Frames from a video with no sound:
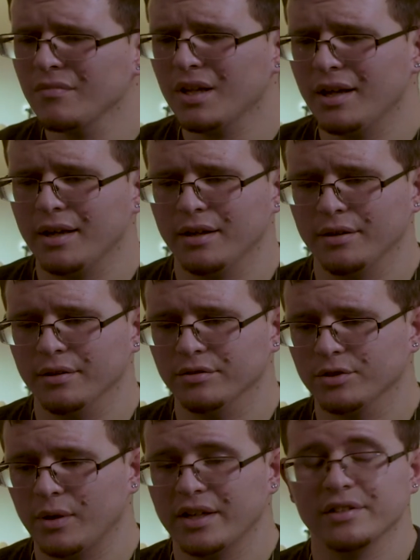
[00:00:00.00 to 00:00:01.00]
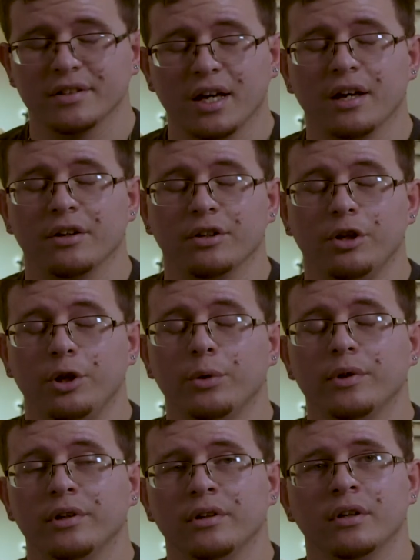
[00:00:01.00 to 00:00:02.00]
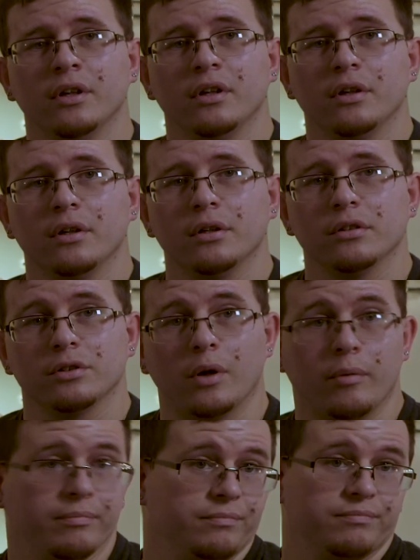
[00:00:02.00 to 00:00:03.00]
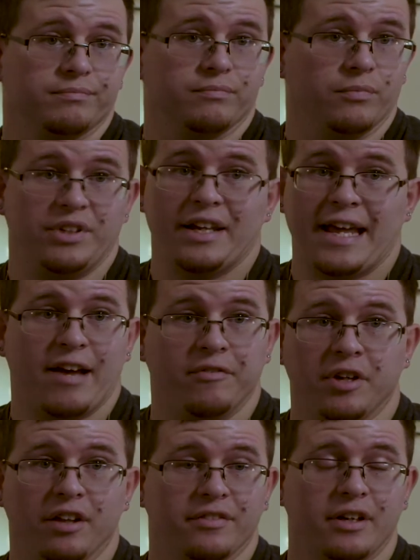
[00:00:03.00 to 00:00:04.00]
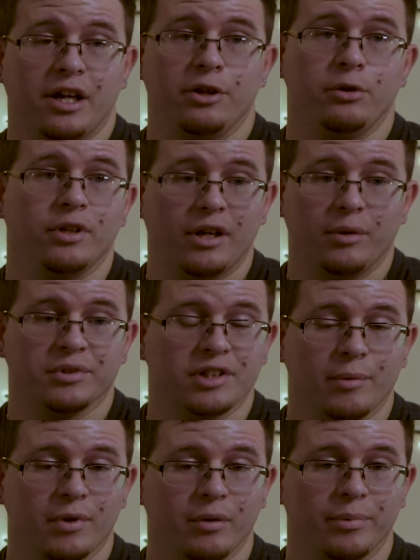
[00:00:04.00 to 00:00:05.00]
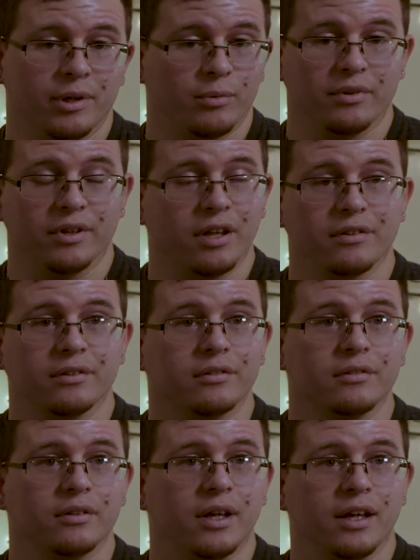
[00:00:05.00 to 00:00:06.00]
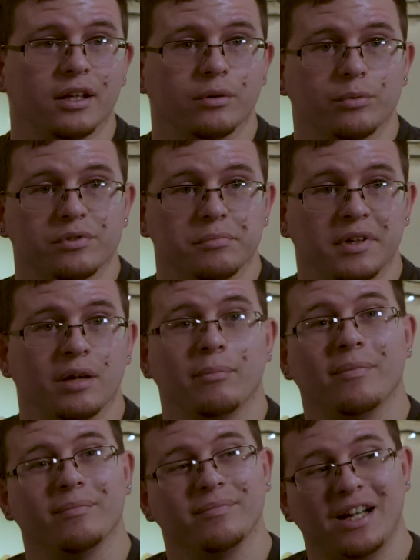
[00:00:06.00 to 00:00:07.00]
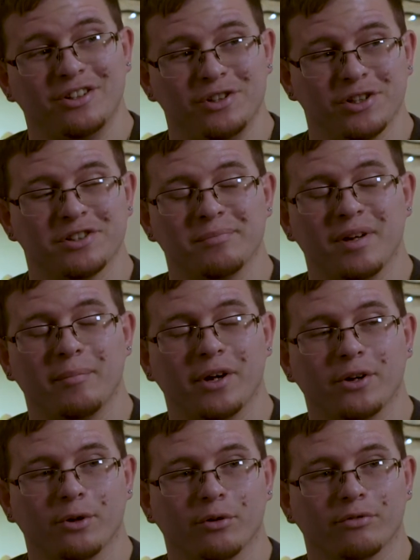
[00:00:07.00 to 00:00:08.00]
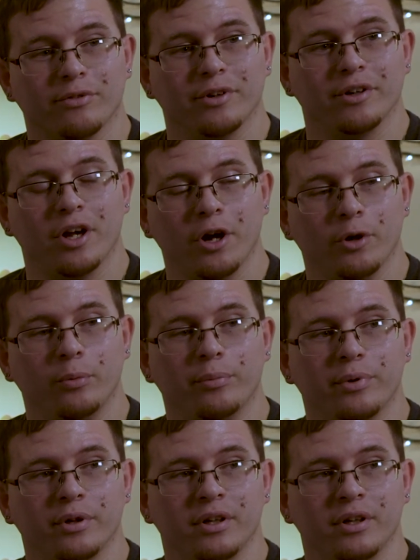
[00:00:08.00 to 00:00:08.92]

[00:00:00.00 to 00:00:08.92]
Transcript: And so I decided to do it. So I didn't have nothing. I knew that I was coming up here with nothing. And it was me and I just met my girlfriend, Hope,